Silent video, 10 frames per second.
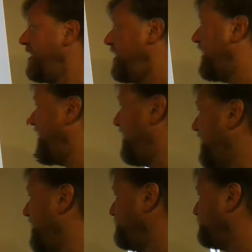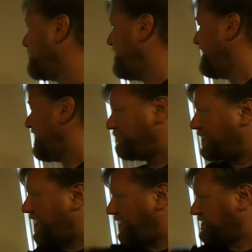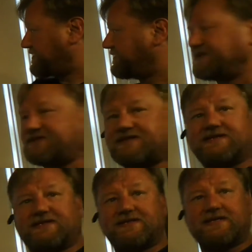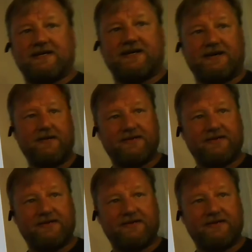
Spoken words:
But this is the